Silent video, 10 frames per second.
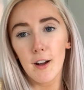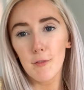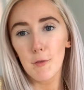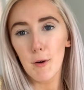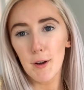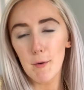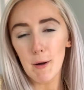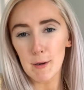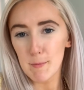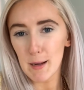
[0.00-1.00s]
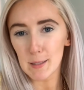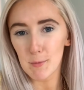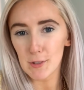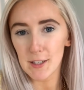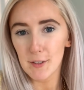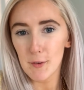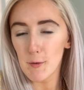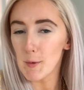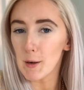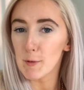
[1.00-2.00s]
everyone, welcome back to my channel
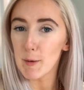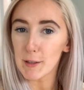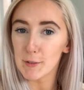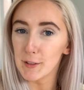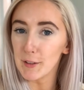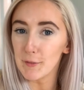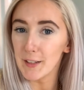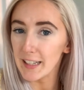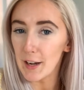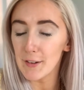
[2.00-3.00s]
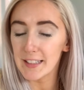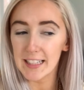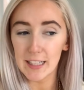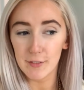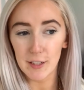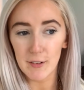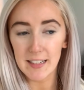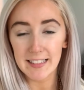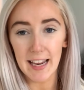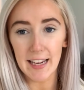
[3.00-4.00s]
and welcome back to another video. Today's video
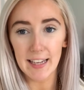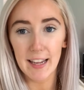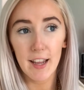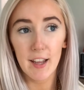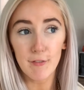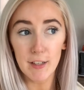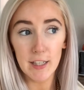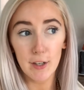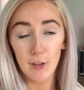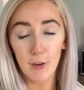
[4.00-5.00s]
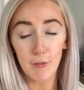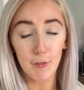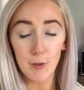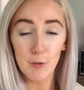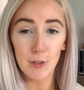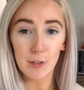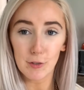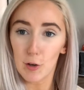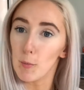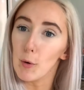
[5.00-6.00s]
is a vegan food shop